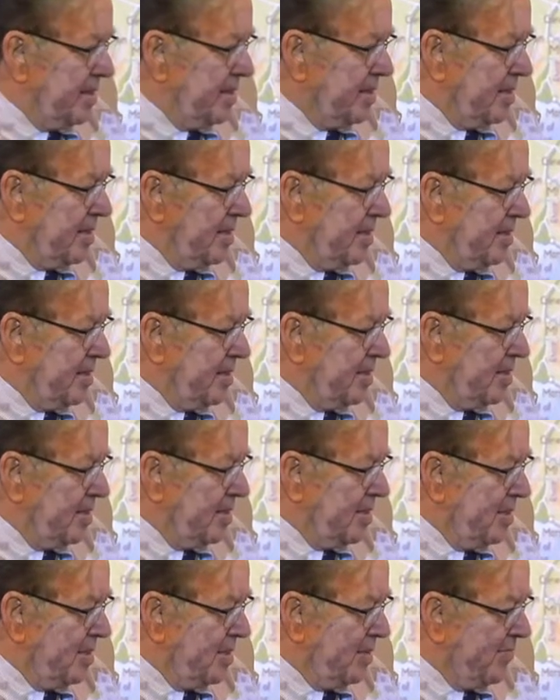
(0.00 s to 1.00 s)

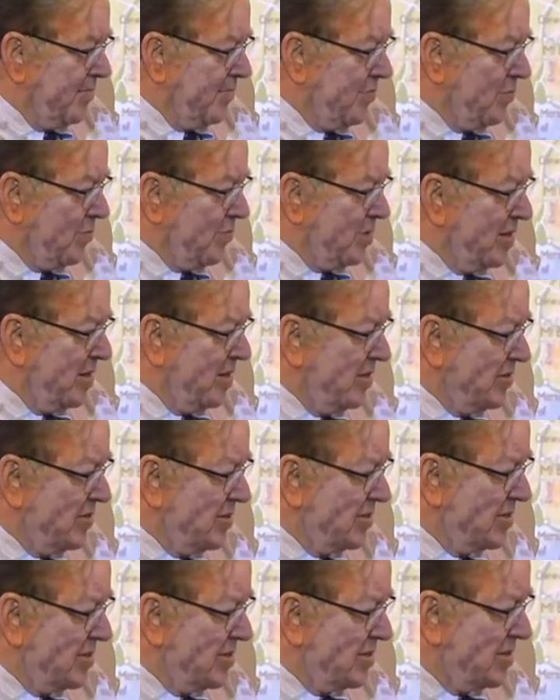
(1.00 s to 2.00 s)
14th
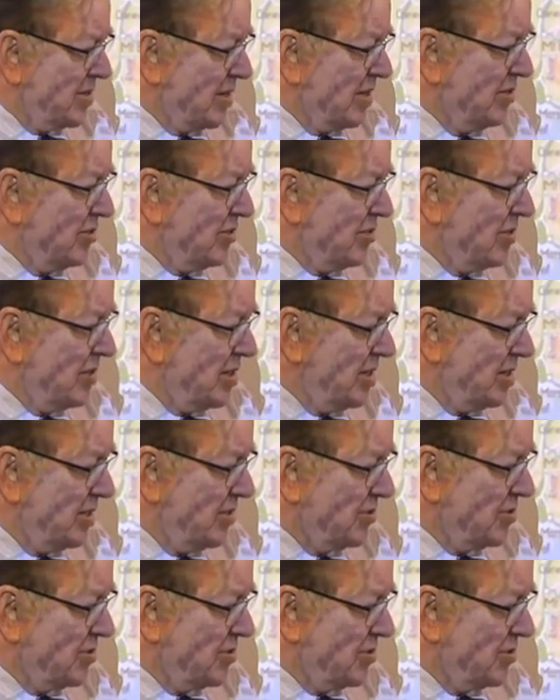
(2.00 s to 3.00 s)
century,
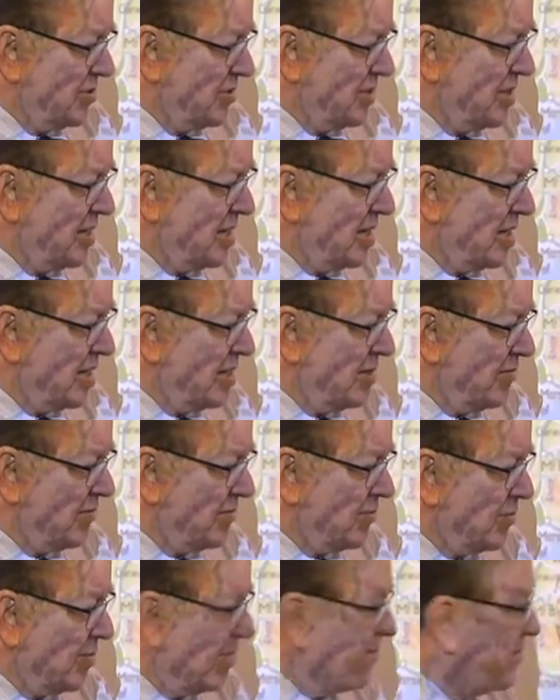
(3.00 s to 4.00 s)
certainly end
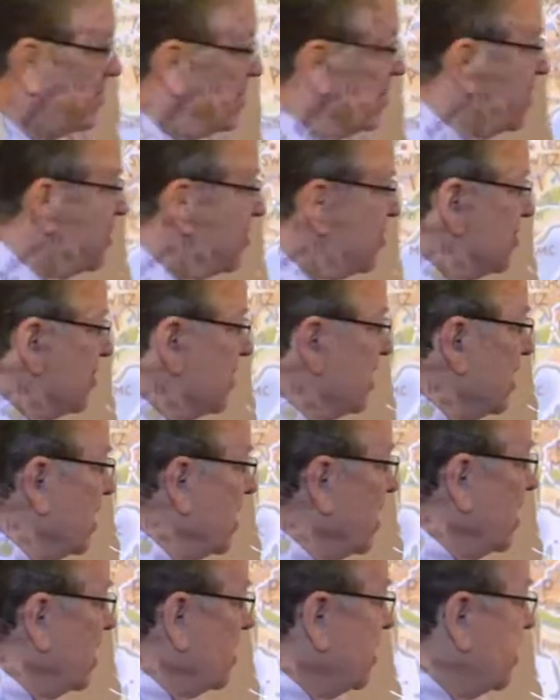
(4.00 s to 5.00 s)
of 12th century.
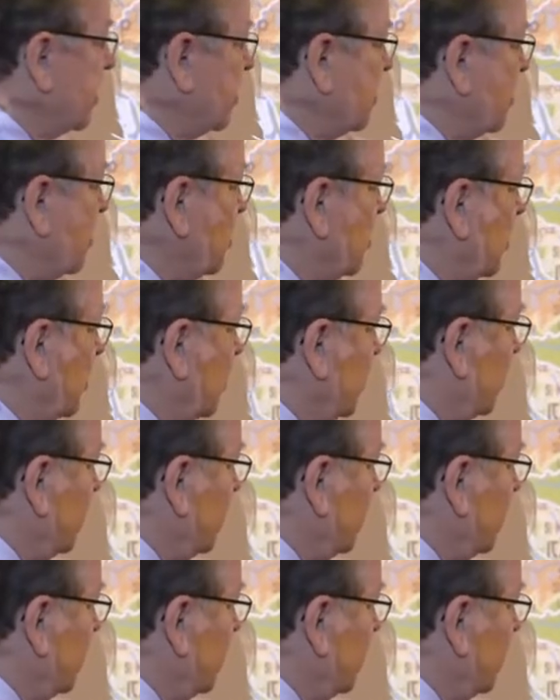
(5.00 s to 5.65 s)
There are